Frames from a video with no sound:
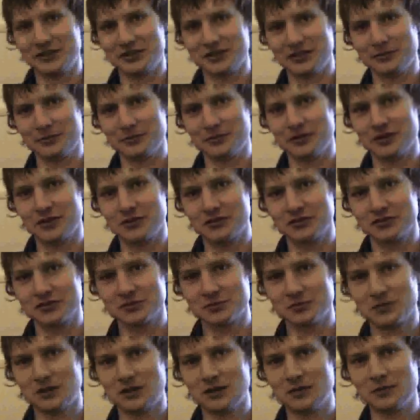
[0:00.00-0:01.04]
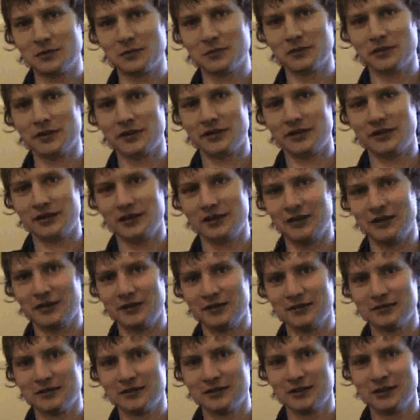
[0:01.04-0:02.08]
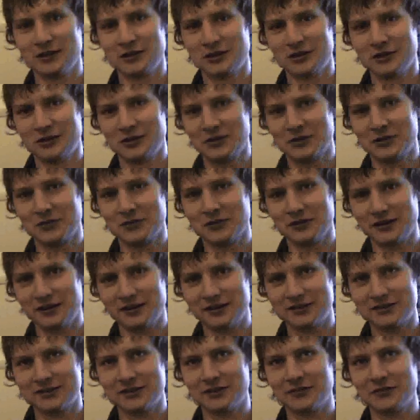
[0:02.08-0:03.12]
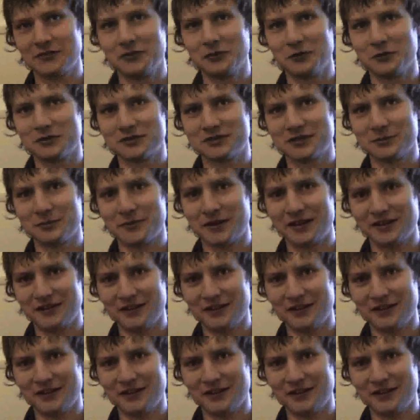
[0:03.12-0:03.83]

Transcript: Jim Marshall's probably the greatest influence in my